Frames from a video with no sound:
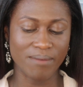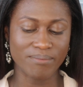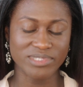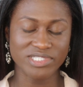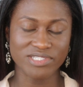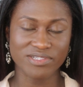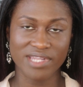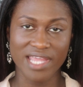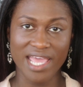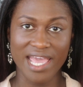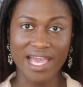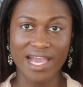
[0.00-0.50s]

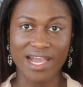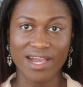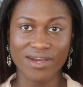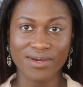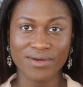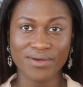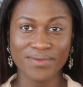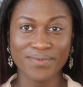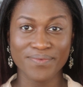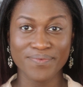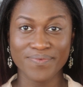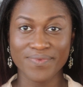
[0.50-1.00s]
So
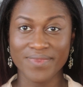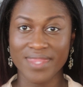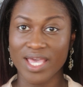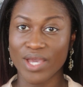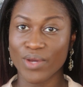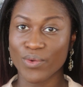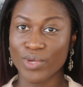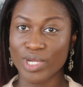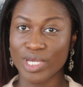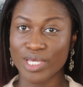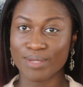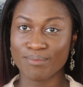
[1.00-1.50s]
now
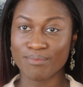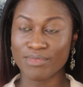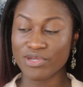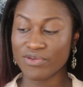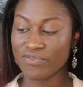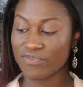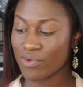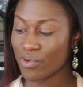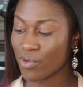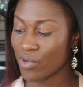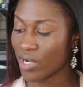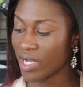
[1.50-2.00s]
we're gonna
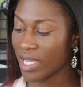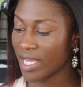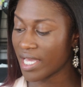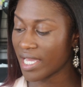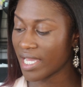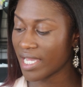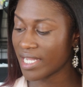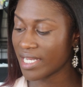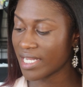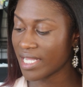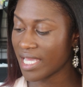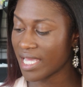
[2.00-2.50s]
move on
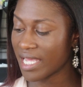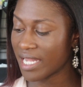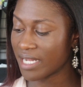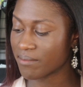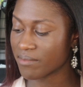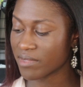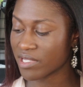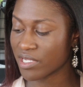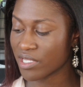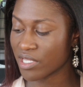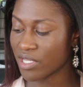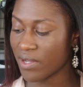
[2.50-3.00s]
and I'm
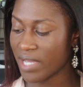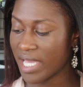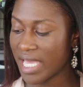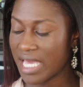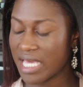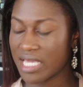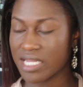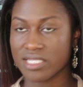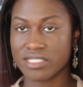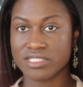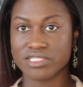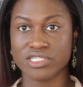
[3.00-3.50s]
gonna go
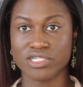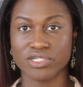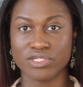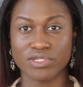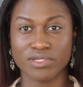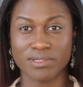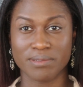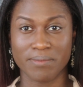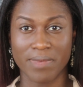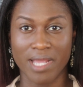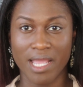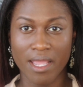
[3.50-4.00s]
ahead and start
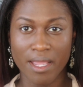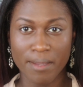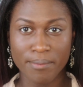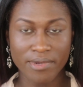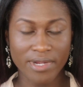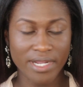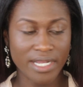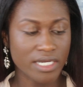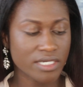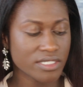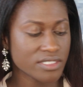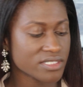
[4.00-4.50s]
doing my
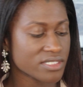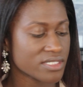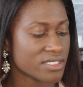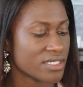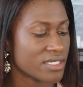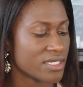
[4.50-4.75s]
eyebrows.